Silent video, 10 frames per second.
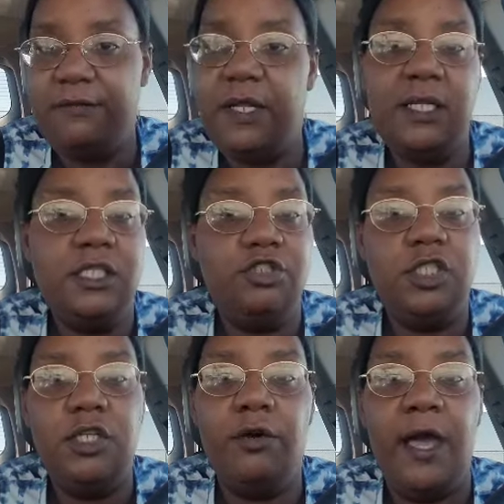And if Dollar
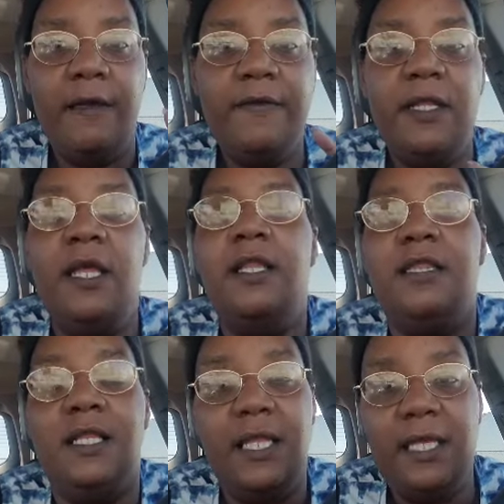Tree don't have it,
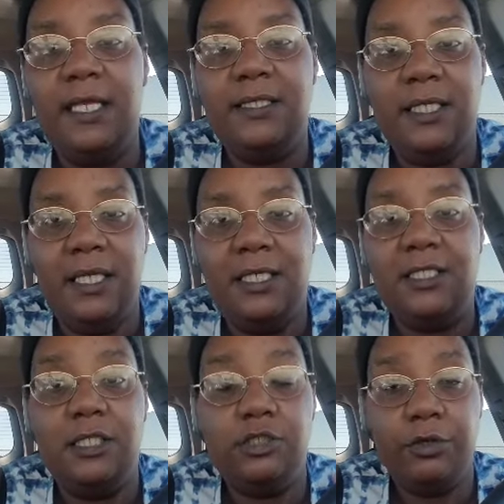the link is in
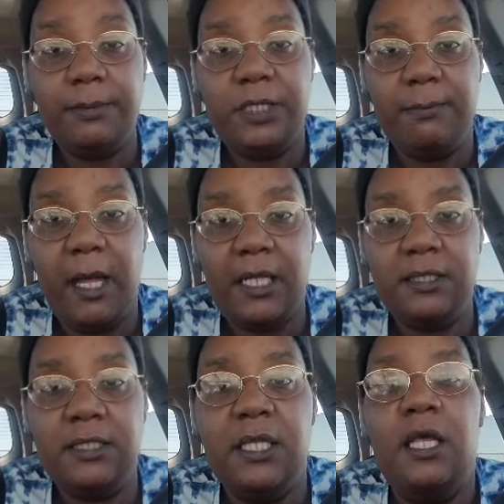the description
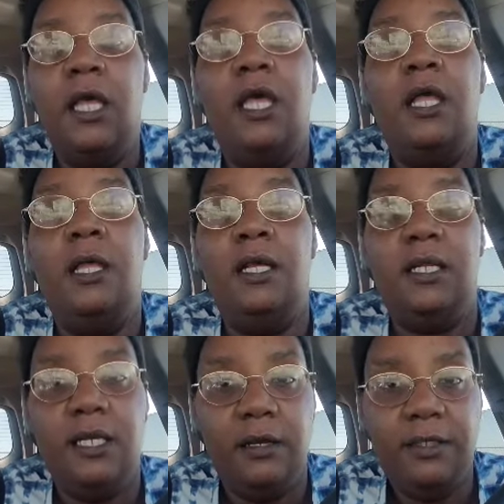box.
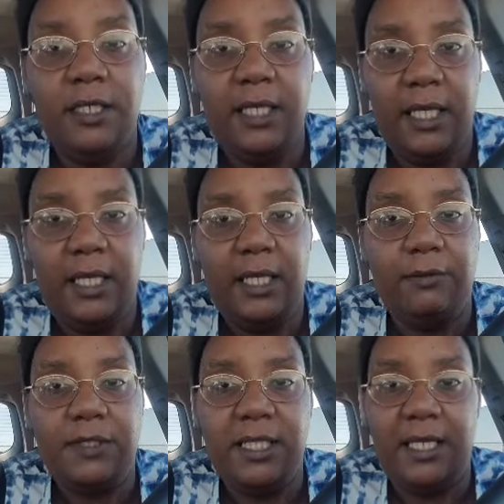Click on the link.
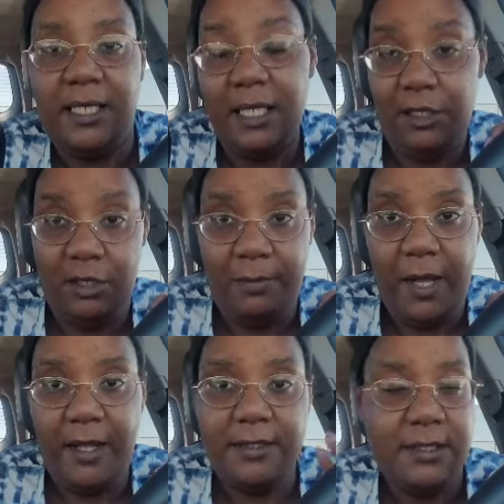It will say need
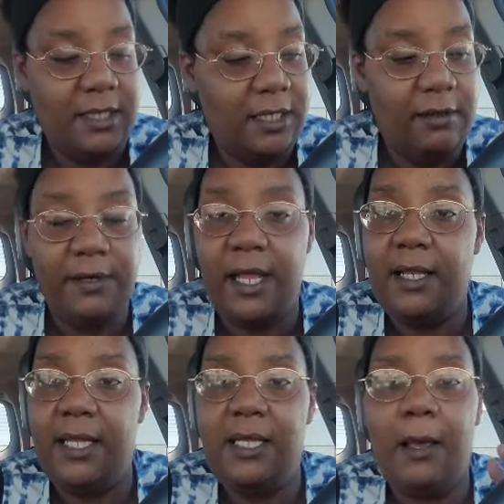coupons. Click on
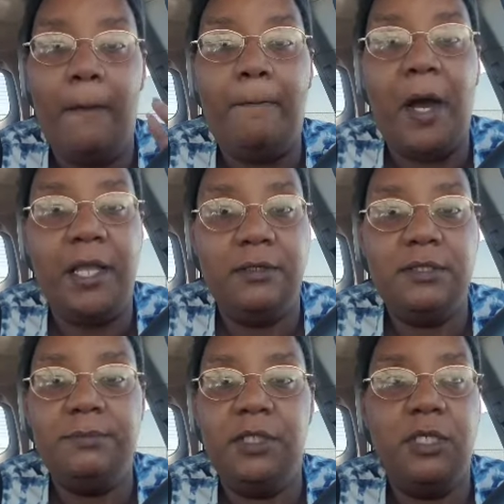that link. Buy you
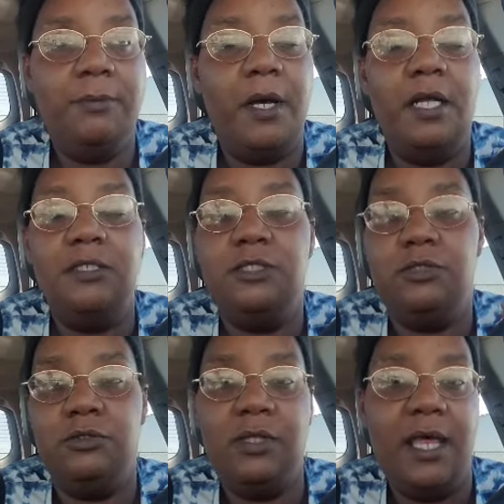some
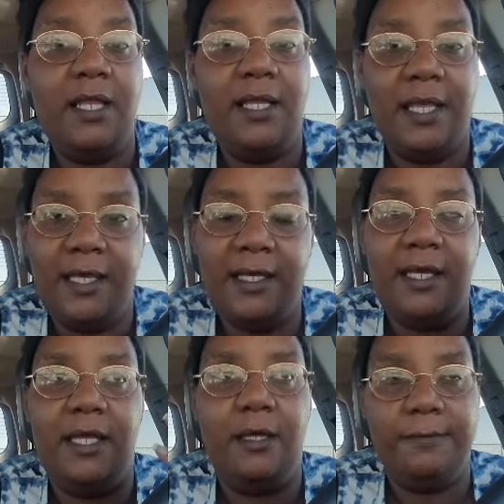coupons through that link.
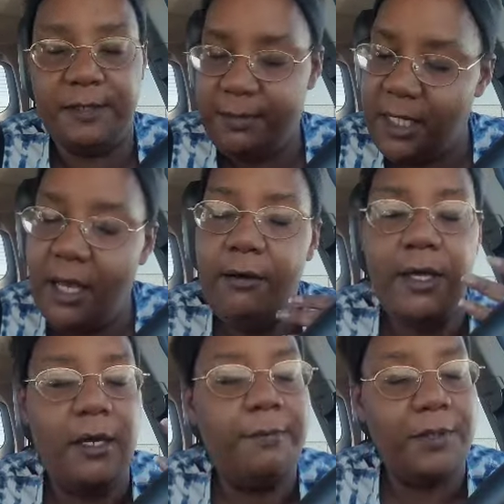It helps me
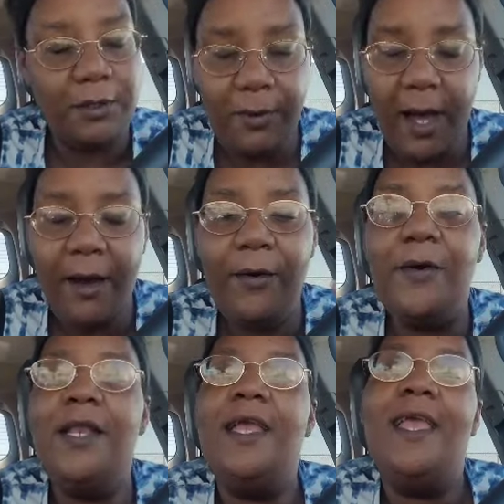out, help you
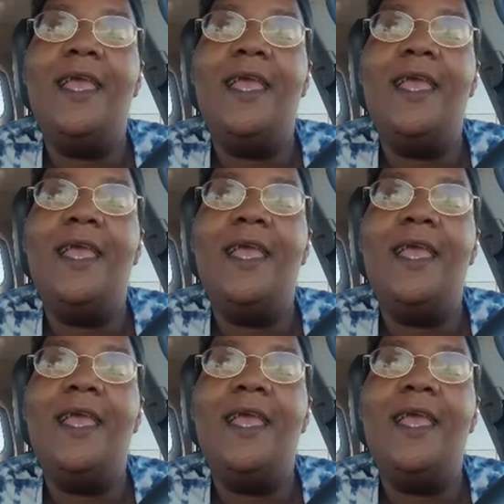out,